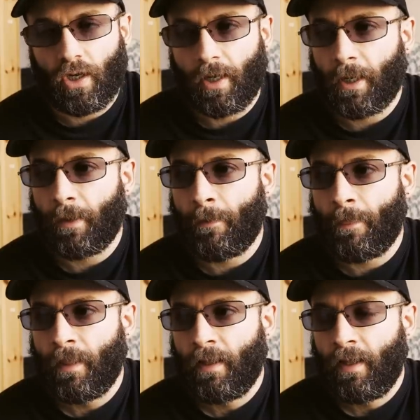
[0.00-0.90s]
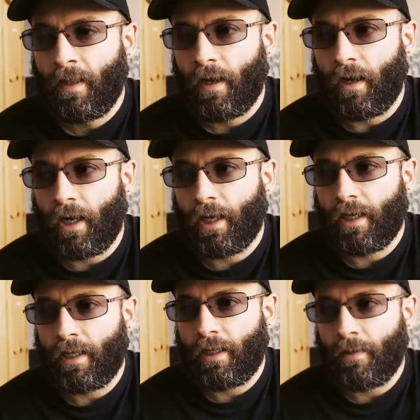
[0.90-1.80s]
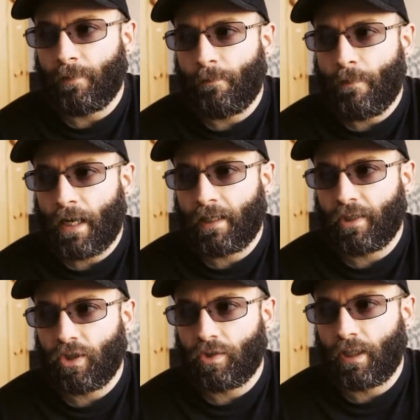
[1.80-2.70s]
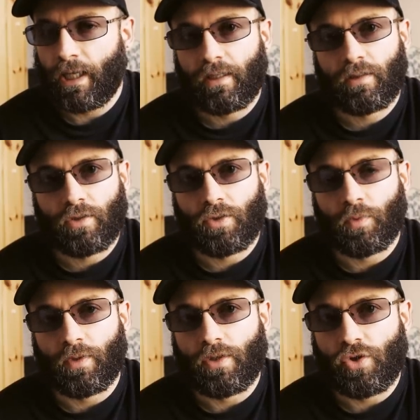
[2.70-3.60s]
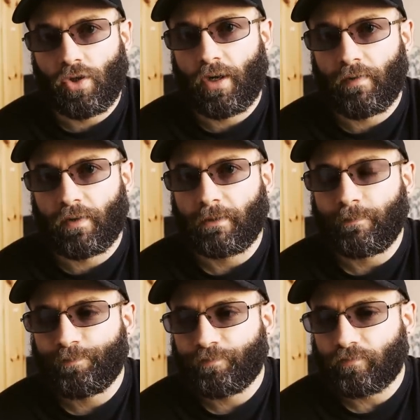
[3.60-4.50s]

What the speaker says: I managed to get in touch with a driver.